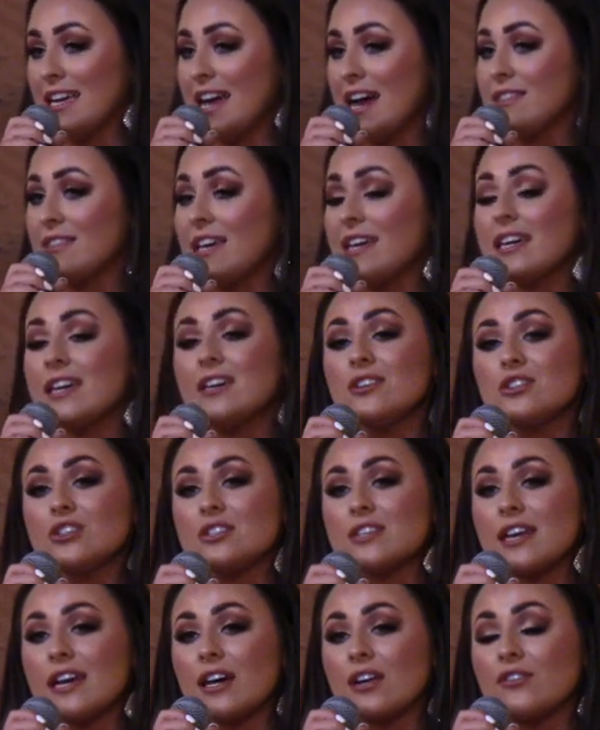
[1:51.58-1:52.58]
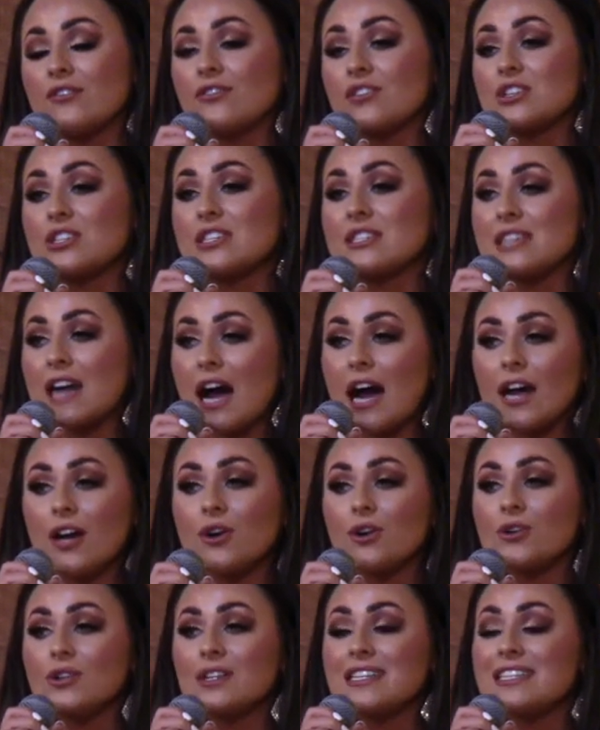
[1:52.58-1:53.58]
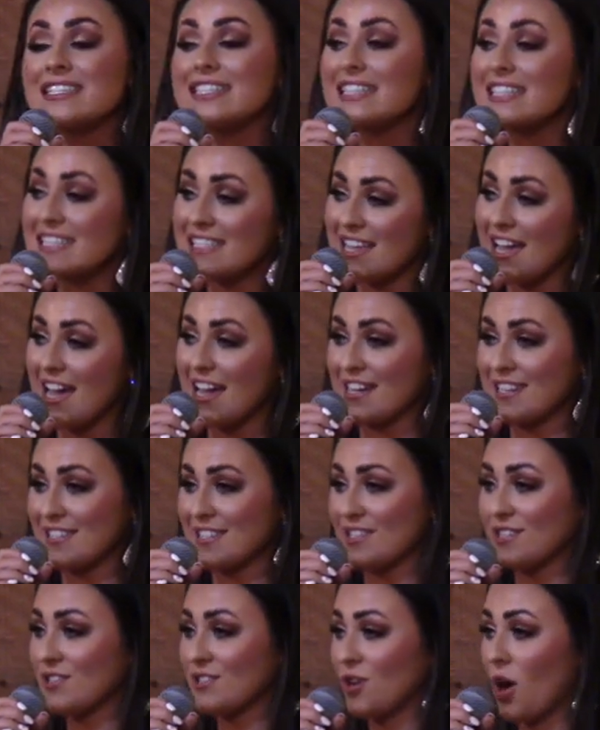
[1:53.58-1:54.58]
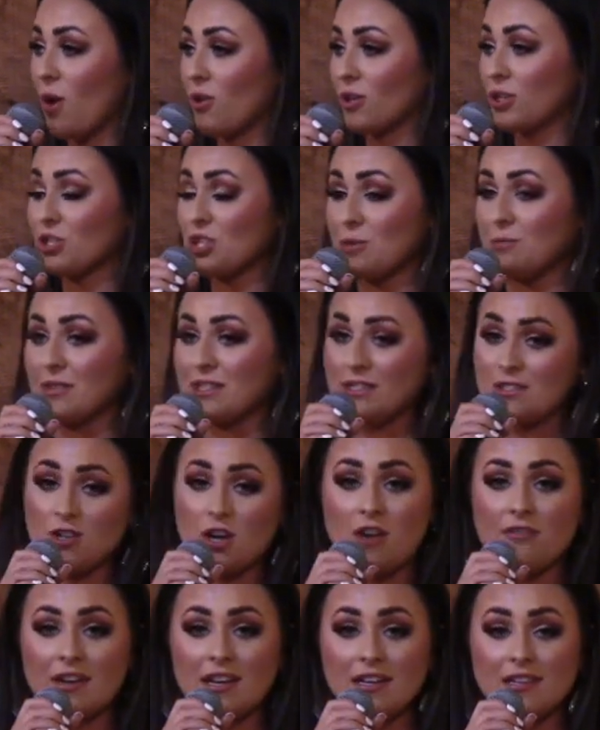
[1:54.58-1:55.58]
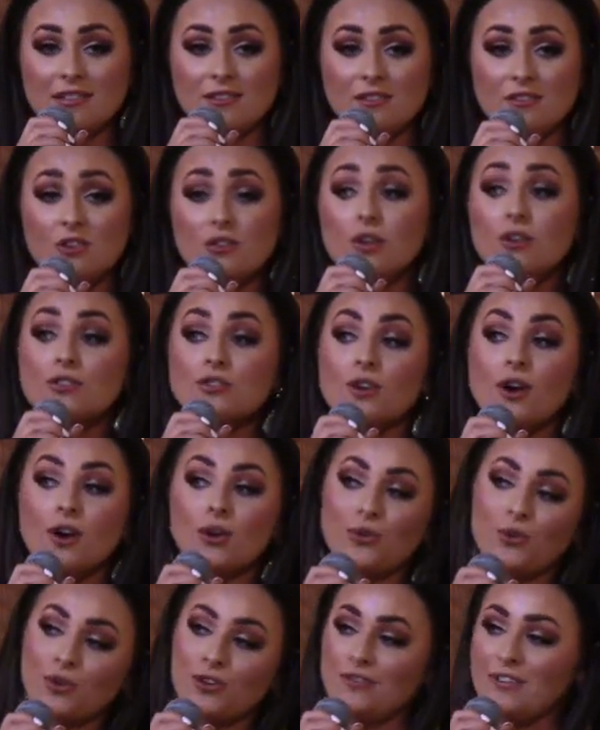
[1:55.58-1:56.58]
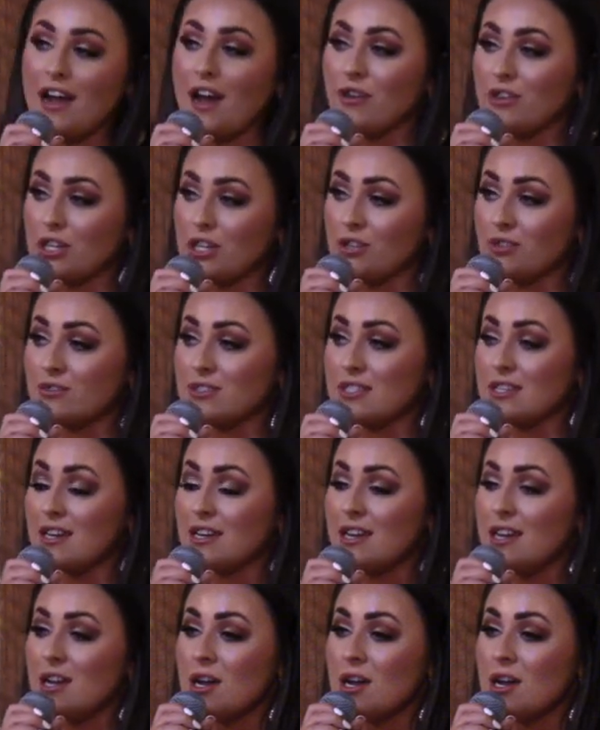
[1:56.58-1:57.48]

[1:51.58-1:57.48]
and they each stand for style, success, scholarship, and service. So those are our core values.